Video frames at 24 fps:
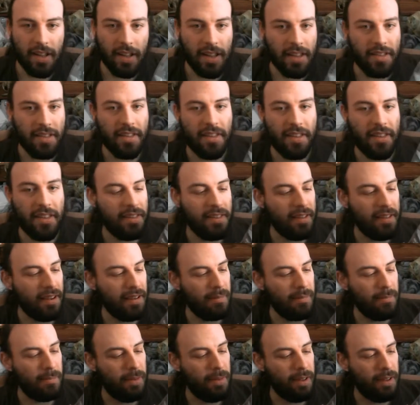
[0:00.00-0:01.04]
This is
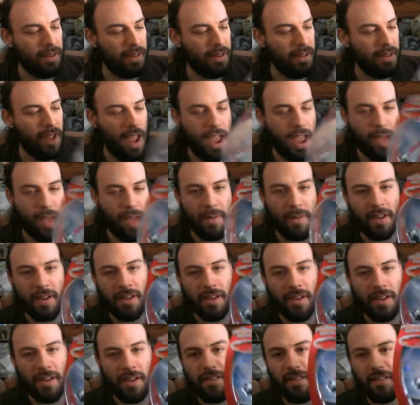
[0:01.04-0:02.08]

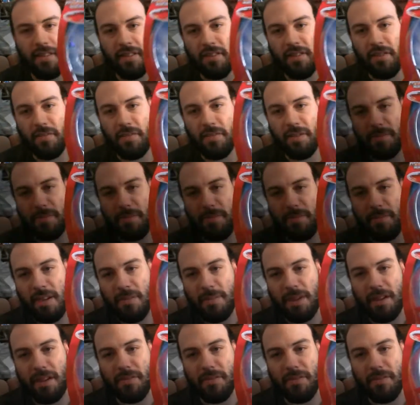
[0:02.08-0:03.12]
Emma, the Super Pink
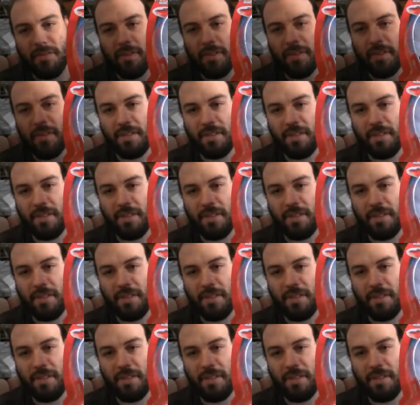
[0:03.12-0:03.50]
Mega Force.